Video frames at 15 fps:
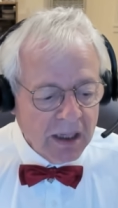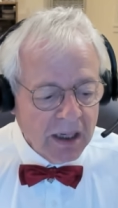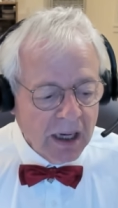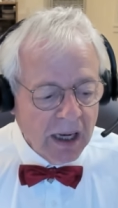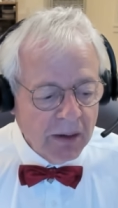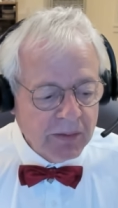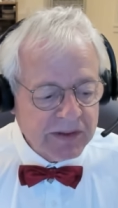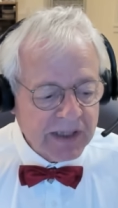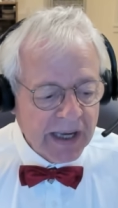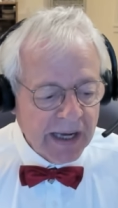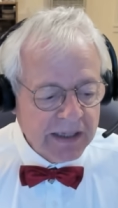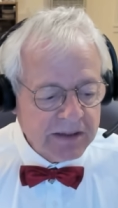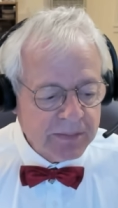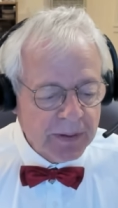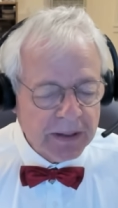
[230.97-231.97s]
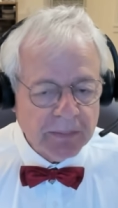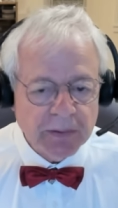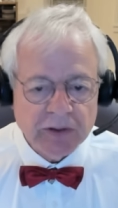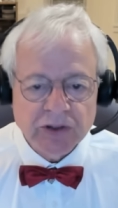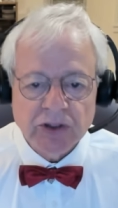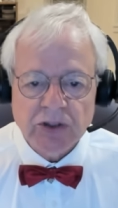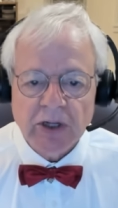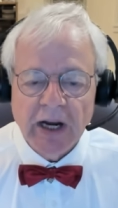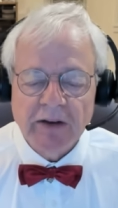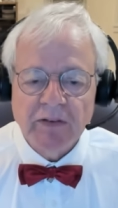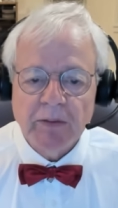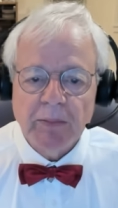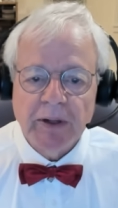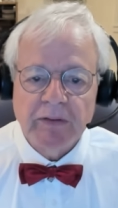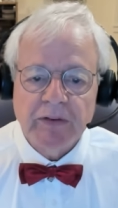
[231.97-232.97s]
I was asked by the person
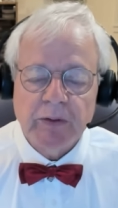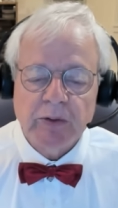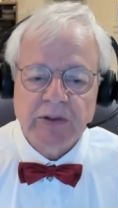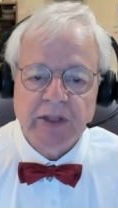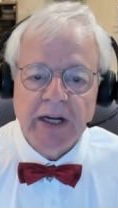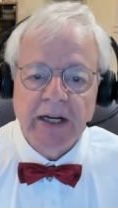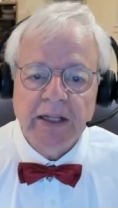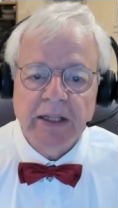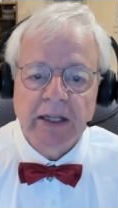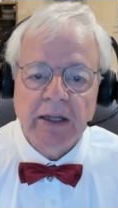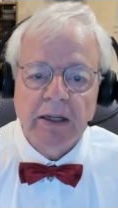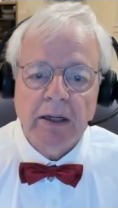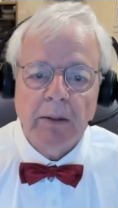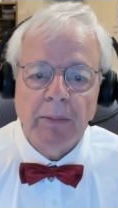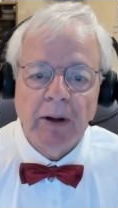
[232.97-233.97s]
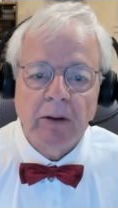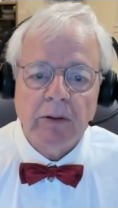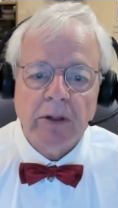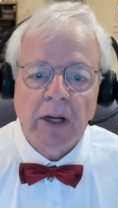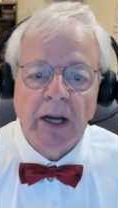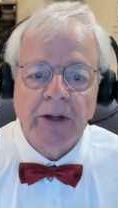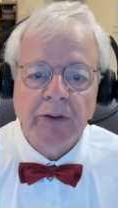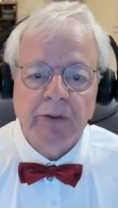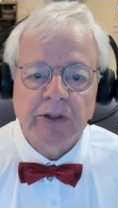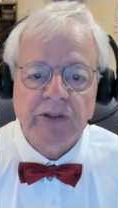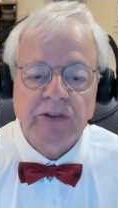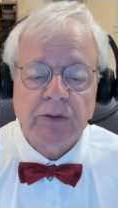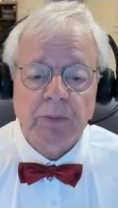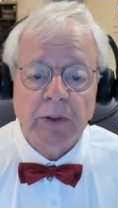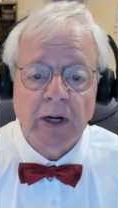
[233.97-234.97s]
driving me if there was anything about IU that
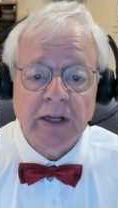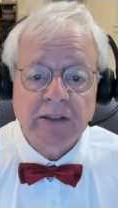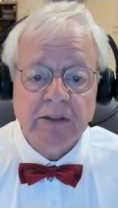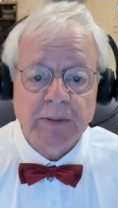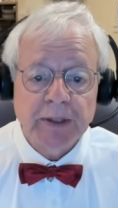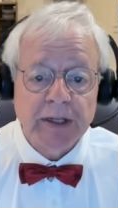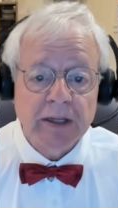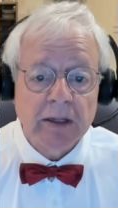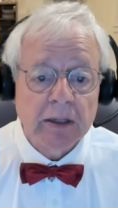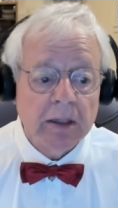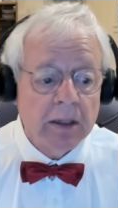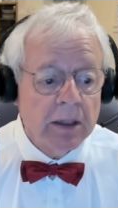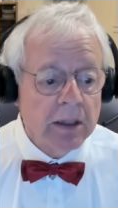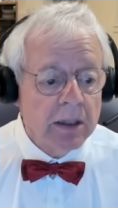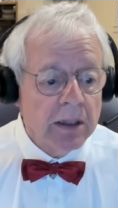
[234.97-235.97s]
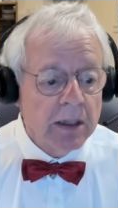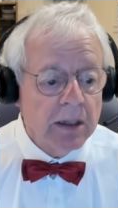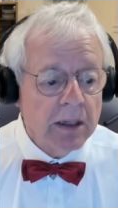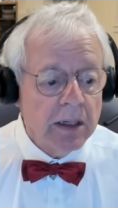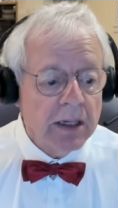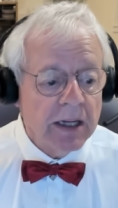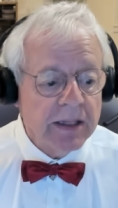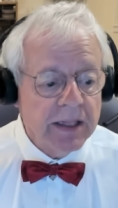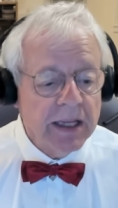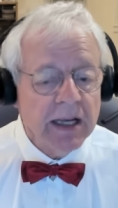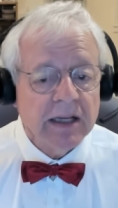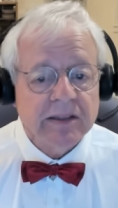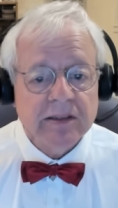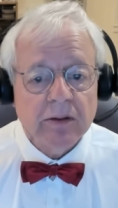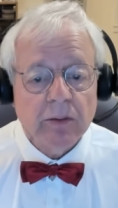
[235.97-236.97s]
surprised me. And I think
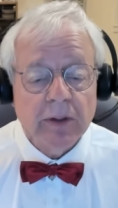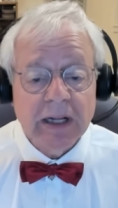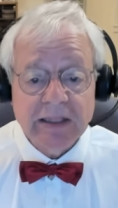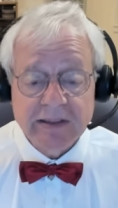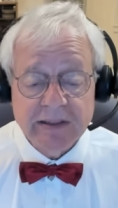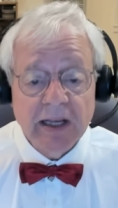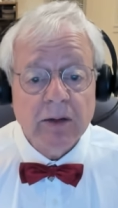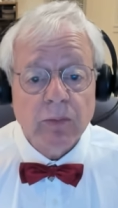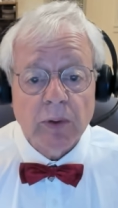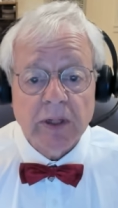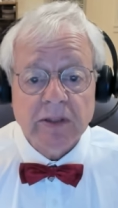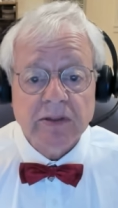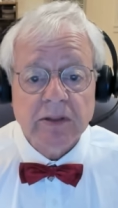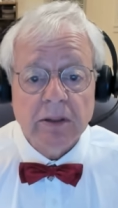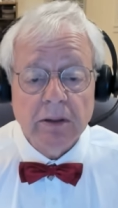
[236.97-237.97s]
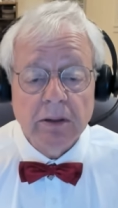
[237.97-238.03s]
I, what I said was